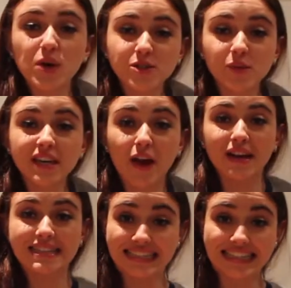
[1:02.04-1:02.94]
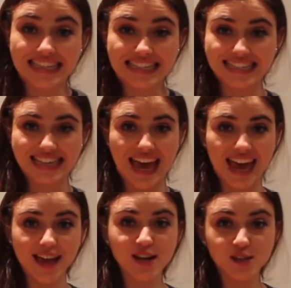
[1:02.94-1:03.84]
What are we going to need
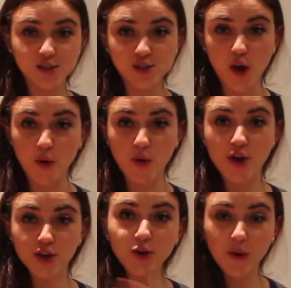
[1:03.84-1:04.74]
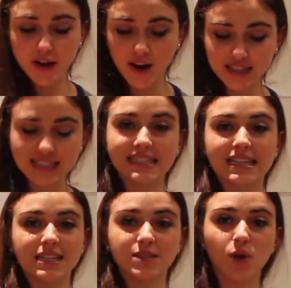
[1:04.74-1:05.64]
today? So, you are going to
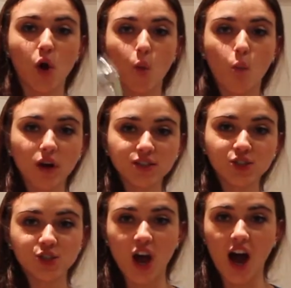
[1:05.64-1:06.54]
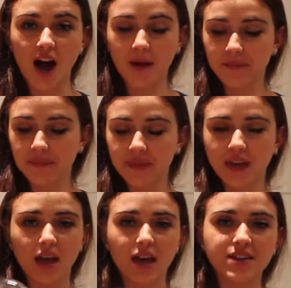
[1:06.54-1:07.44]
need one jar.
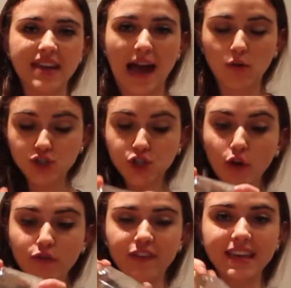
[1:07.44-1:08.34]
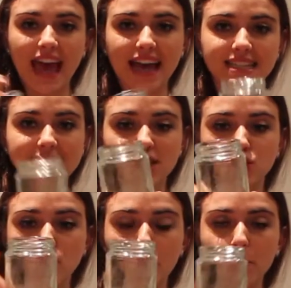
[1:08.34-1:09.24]
Now, don't forget
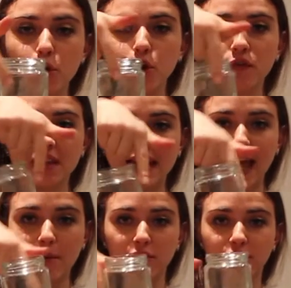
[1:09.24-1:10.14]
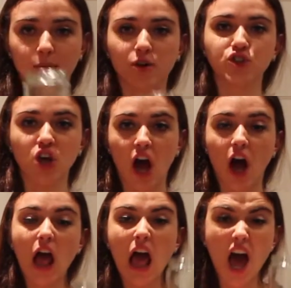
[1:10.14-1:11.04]
to remove the label from your
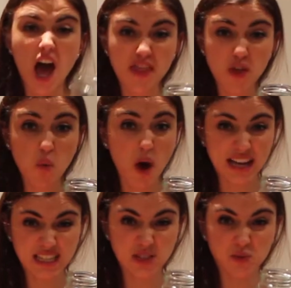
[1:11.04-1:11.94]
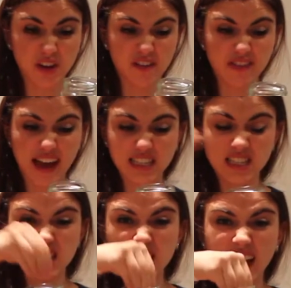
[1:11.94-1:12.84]
jar, otherwise this will affect
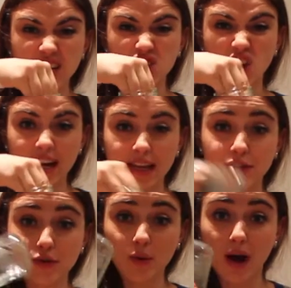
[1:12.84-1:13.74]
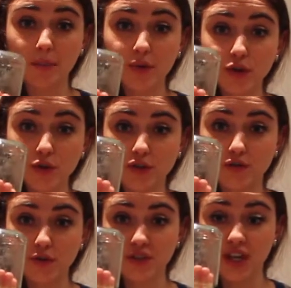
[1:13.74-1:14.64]
the light shining through our
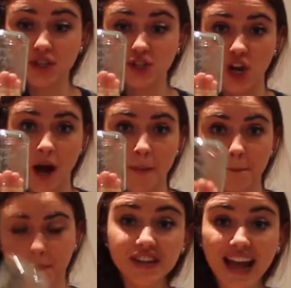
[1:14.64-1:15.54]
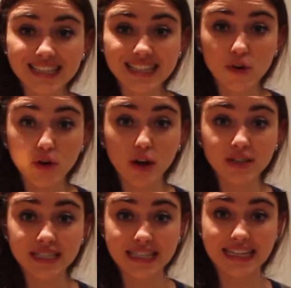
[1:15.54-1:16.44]
beautiful sun jar. The next thing you're going
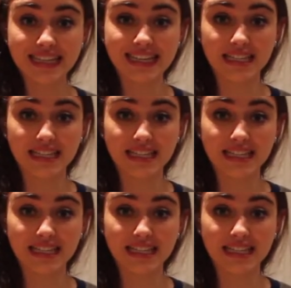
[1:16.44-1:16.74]
to need